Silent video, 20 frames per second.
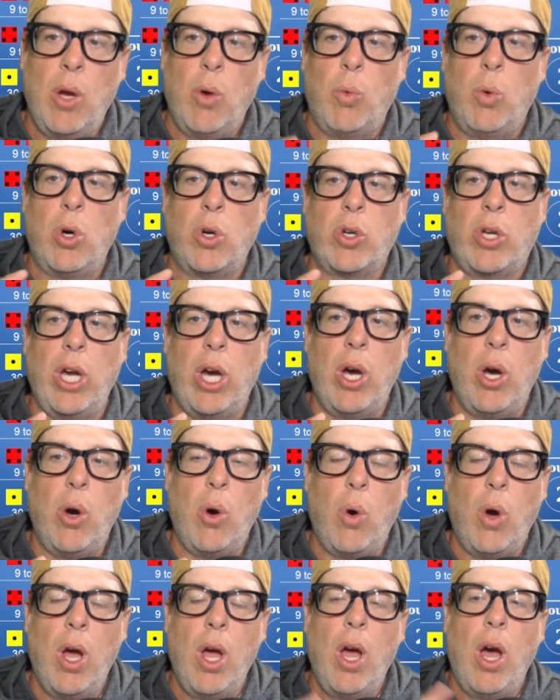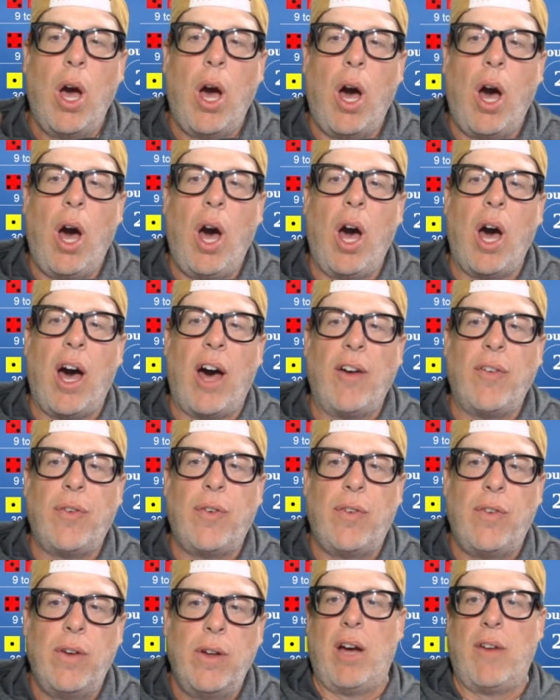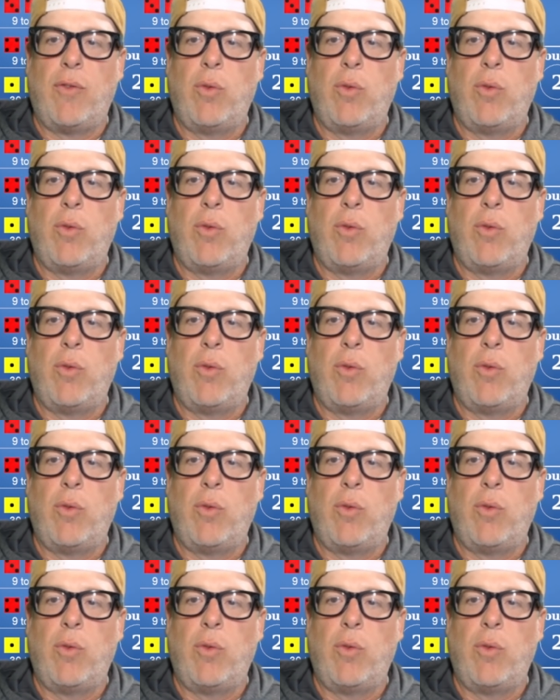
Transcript: will go off.